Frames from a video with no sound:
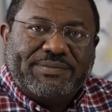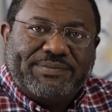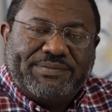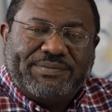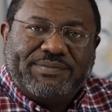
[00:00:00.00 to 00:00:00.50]

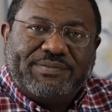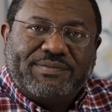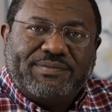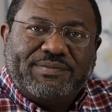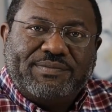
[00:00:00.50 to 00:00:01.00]

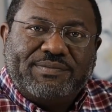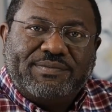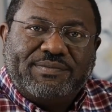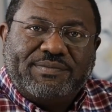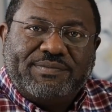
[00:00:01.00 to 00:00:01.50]

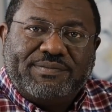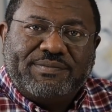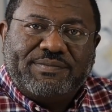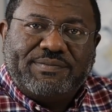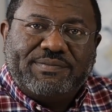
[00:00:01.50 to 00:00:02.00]

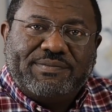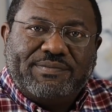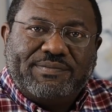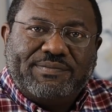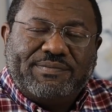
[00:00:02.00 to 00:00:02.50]

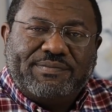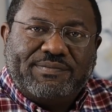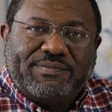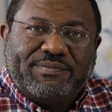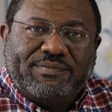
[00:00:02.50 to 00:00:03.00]

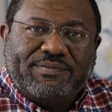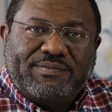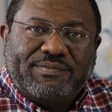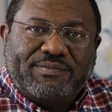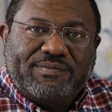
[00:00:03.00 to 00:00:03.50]

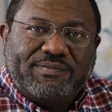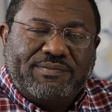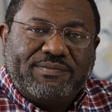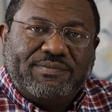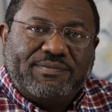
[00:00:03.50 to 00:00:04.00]

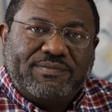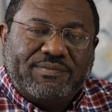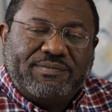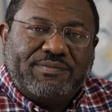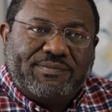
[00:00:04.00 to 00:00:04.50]

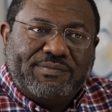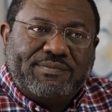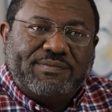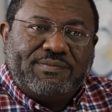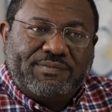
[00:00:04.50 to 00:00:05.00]

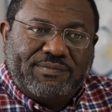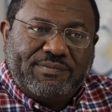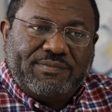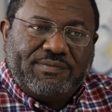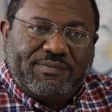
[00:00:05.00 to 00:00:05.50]

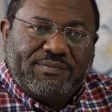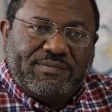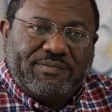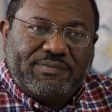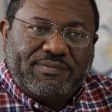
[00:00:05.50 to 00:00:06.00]

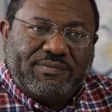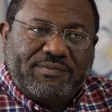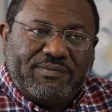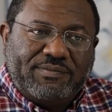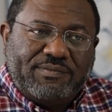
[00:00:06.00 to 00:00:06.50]

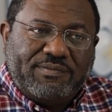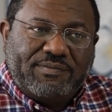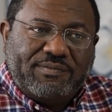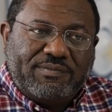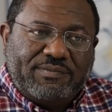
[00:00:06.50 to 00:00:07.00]

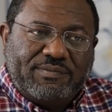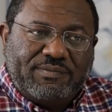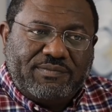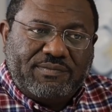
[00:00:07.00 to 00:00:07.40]
[no speech]